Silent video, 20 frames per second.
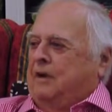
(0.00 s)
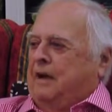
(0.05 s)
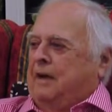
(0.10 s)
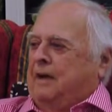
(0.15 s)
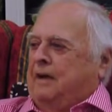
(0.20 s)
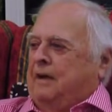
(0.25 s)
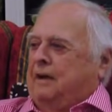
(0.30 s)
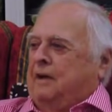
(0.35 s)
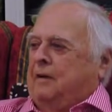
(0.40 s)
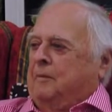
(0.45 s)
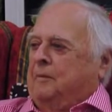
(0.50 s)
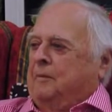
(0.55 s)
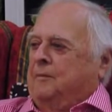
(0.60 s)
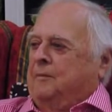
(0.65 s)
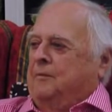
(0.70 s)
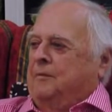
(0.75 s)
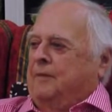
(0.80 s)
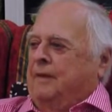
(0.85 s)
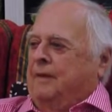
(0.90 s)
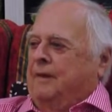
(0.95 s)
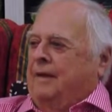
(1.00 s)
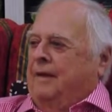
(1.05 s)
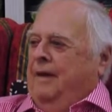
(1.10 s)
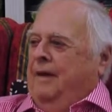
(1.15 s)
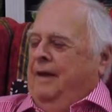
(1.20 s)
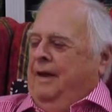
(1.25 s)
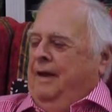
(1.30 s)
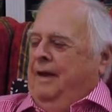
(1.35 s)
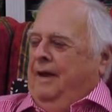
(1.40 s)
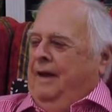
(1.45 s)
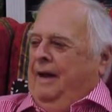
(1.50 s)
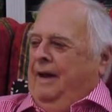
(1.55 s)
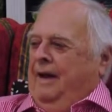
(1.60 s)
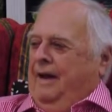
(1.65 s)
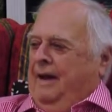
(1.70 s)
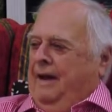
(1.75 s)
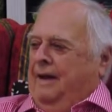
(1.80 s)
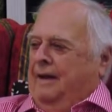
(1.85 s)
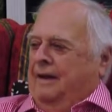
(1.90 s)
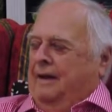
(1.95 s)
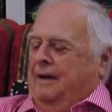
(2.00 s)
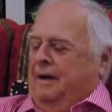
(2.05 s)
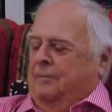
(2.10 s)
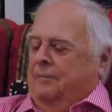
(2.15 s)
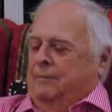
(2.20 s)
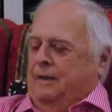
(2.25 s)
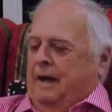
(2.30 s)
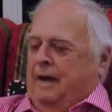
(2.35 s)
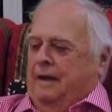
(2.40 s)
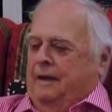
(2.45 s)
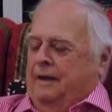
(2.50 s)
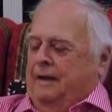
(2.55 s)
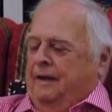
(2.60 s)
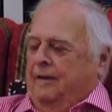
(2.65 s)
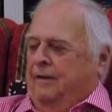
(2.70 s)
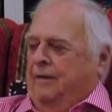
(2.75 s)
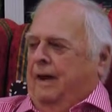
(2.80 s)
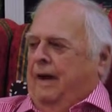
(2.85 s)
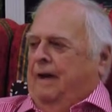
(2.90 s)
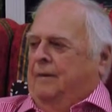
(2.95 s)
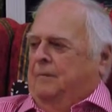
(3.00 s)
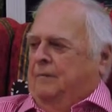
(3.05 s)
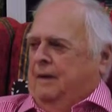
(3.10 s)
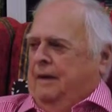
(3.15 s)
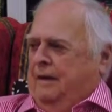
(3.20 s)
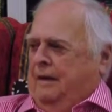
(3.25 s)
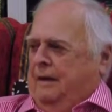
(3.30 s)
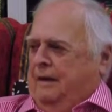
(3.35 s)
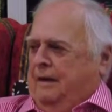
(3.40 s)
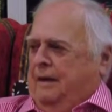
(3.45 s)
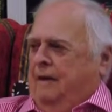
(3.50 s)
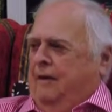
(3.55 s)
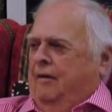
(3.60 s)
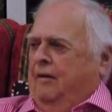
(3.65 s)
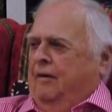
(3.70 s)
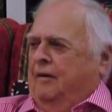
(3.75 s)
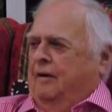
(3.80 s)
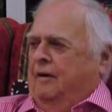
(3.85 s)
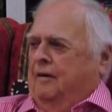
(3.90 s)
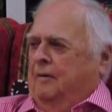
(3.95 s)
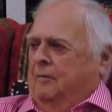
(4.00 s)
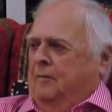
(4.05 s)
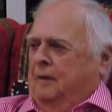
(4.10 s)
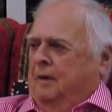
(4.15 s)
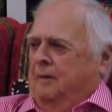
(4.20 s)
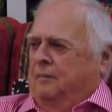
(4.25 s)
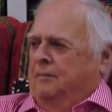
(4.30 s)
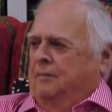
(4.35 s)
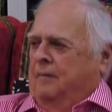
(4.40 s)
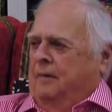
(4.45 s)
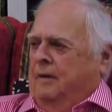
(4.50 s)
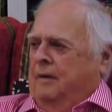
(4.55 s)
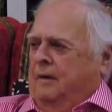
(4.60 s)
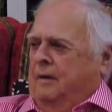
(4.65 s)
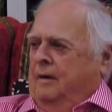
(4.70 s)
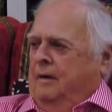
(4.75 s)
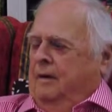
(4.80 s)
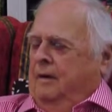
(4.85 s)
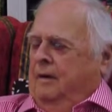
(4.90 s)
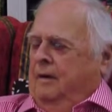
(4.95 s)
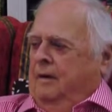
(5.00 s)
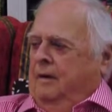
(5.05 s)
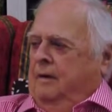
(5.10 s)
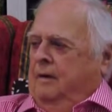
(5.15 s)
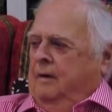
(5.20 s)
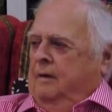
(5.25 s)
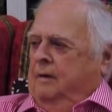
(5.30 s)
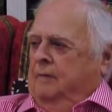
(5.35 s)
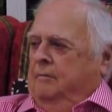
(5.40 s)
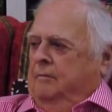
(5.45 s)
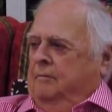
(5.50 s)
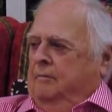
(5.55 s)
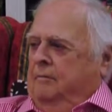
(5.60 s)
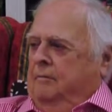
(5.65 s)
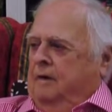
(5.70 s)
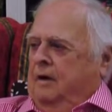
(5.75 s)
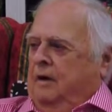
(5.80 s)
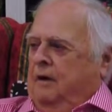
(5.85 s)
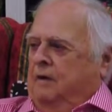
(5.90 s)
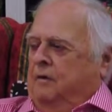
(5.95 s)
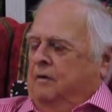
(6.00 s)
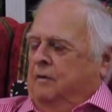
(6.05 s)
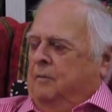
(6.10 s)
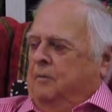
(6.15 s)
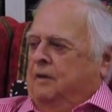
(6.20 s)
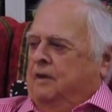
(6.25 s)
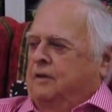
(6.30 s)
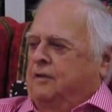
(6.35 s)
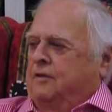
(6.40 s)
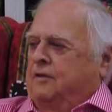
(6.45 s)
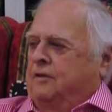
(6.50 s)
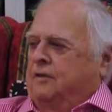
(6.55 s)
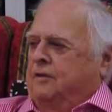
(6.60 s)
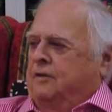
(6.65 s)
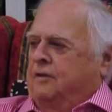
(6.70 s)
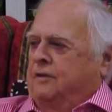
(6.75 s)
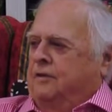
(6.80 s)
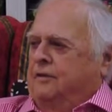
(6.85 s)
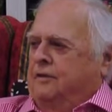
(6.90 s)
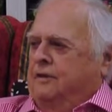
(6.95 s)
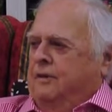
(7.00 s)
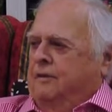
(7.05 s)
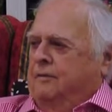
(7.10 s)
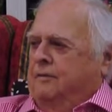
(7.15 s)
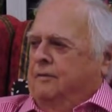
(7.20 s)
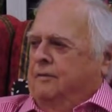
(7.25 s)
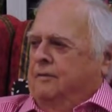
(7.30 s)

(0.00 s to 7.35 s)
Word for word: taking them. And um, I did that and carried on my, my other businesses and